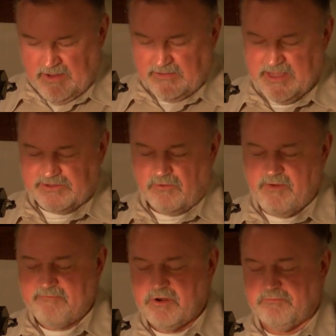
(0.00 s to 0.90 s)
that the
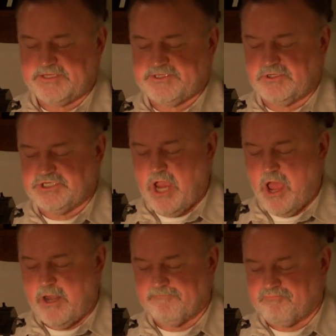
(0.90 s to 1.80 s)
Reverend Mr.
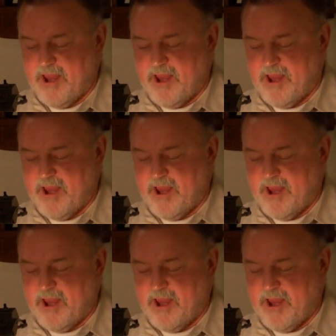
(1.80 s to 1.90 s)
John